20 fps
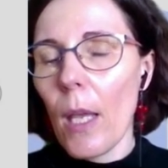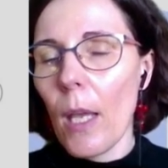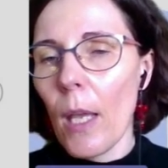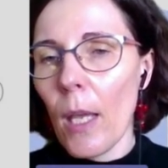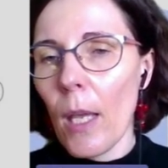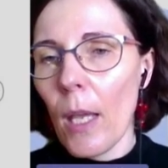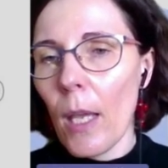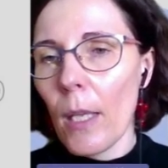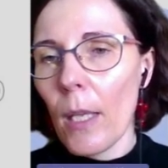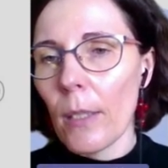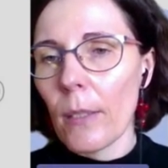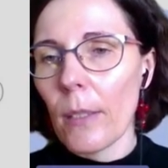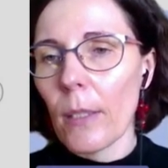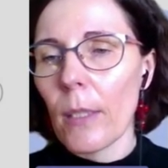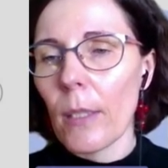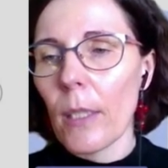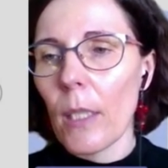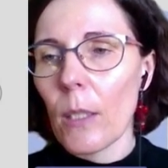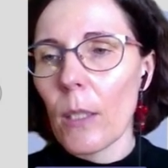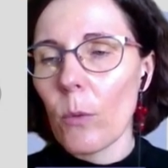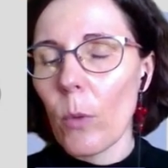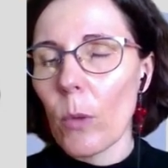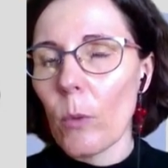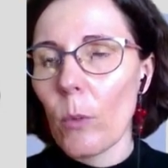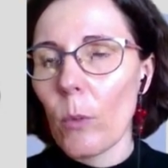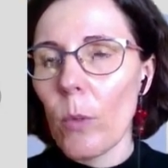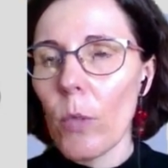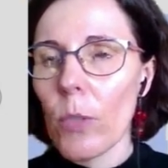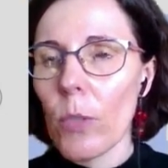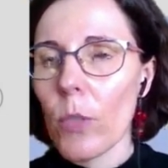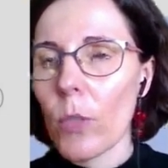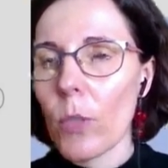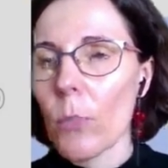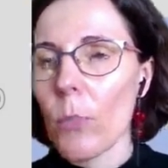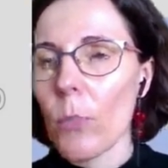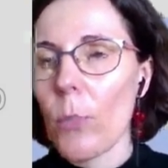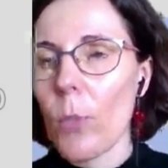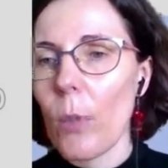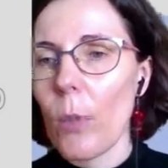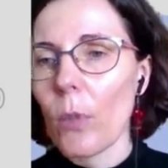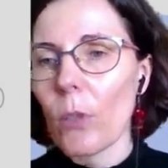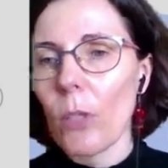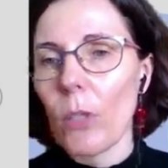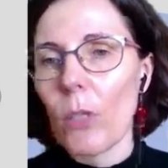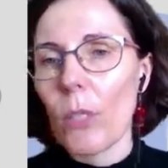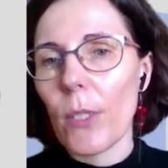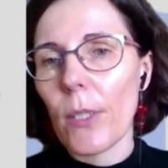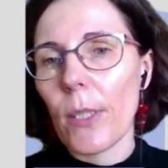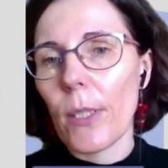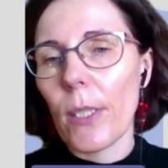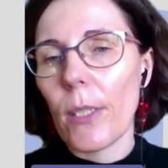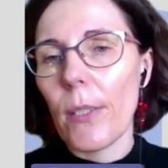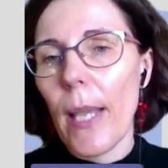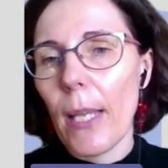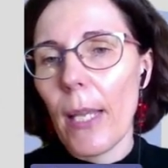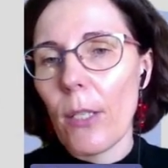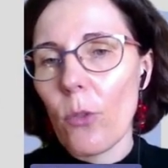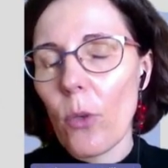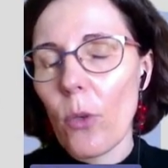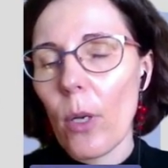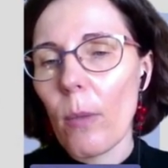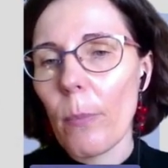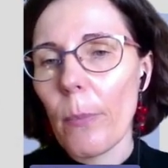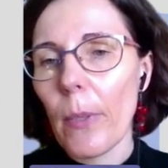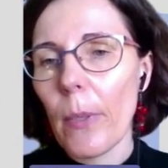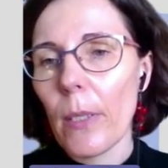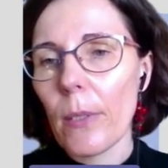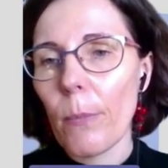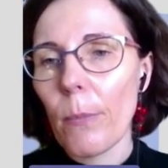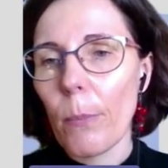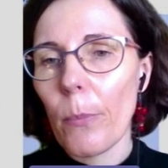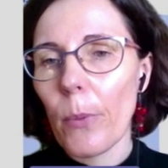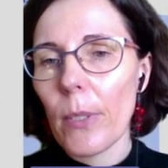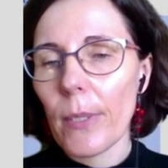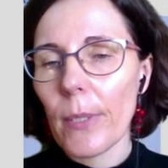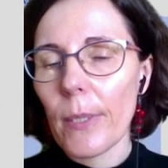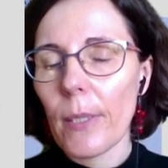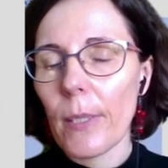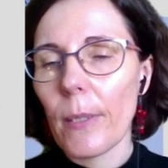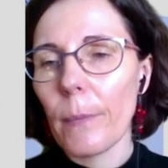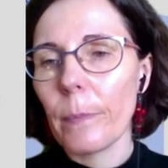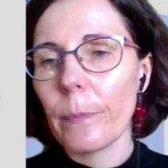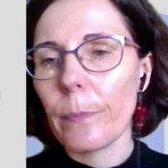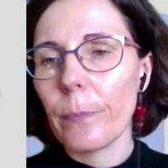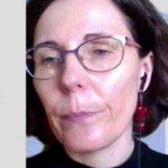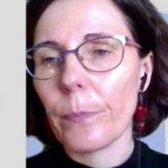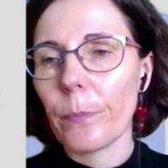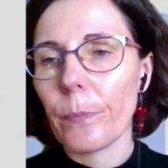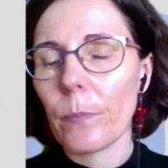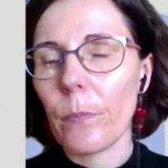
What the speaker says: And in case when project promoter is a natural person,